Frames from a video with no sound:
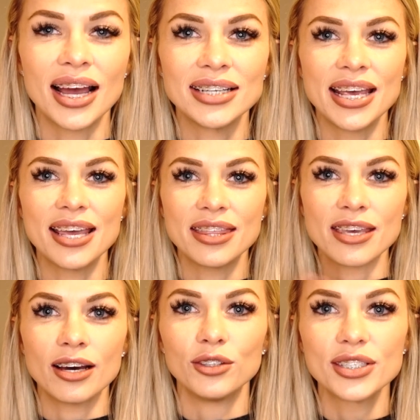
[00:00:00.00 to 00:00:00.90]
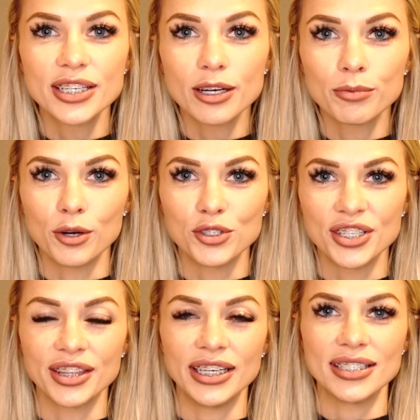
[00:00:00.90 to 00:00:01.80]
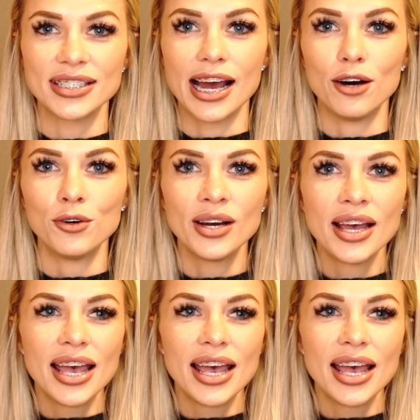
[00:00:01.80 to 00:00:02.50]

I take the holistic approach to things now,